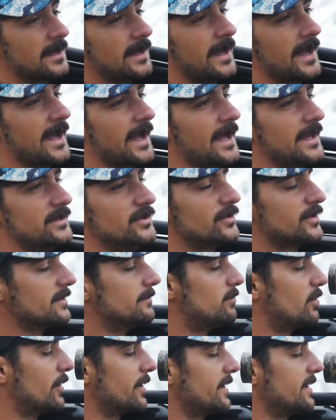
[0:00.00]
and you
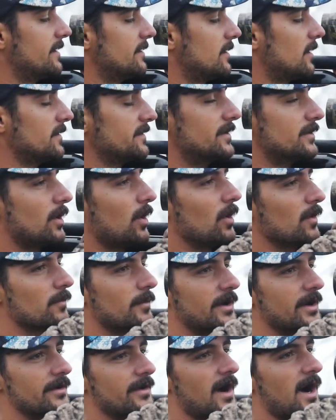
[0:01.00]
can put it all the
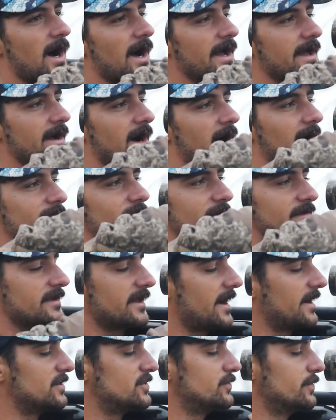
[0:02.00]
way on high.
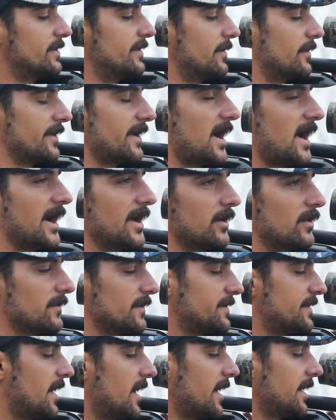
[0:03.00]
Obviously I shoot it on high all
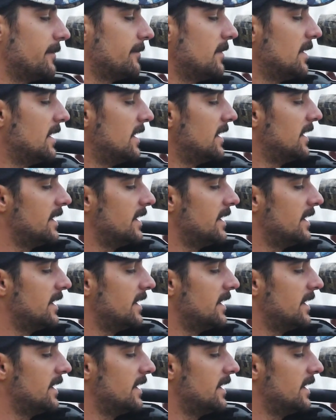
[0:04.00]
the time.